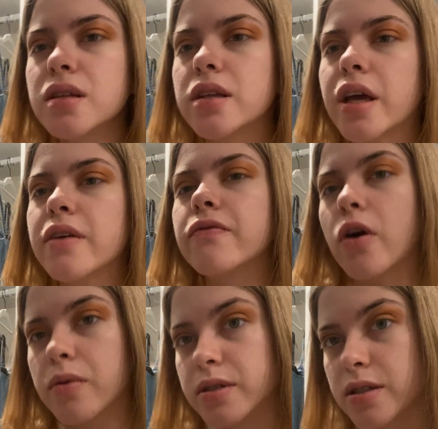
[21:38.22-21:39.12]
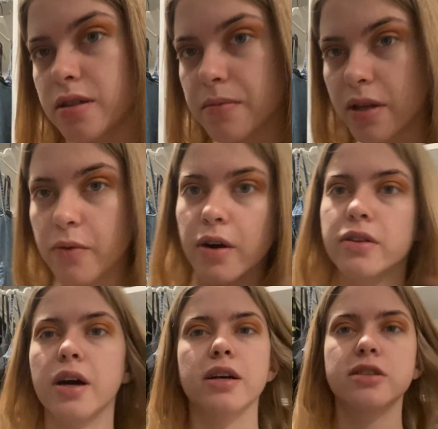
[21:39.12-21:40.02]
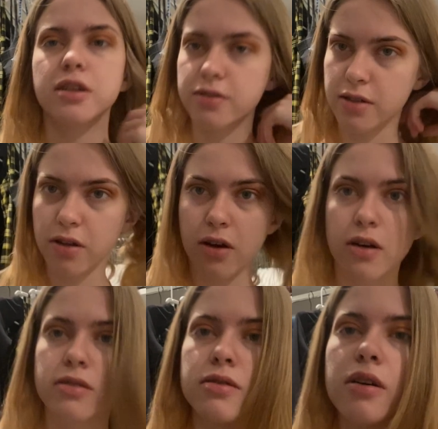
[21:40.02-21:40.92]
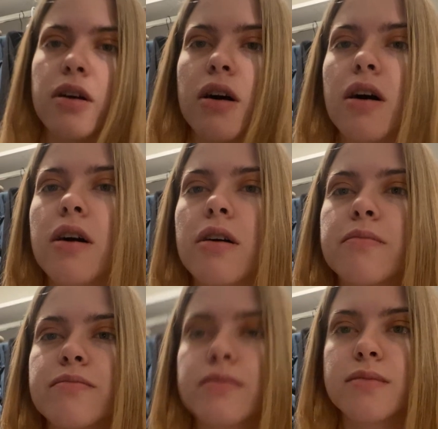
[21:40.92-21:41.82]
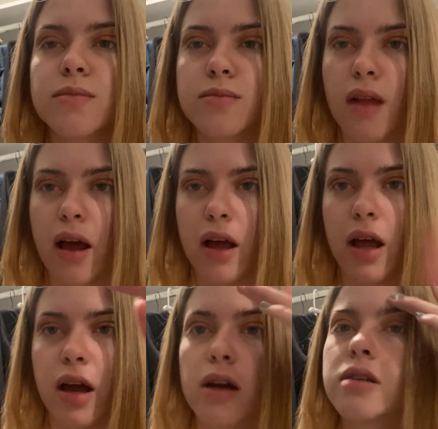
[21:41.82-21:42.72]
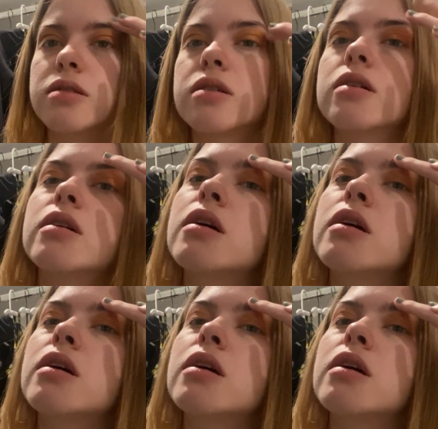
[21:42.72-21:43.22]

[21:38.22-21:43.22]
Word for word: looking forward to something? Wow, the eyeshadow's a lot. Um, and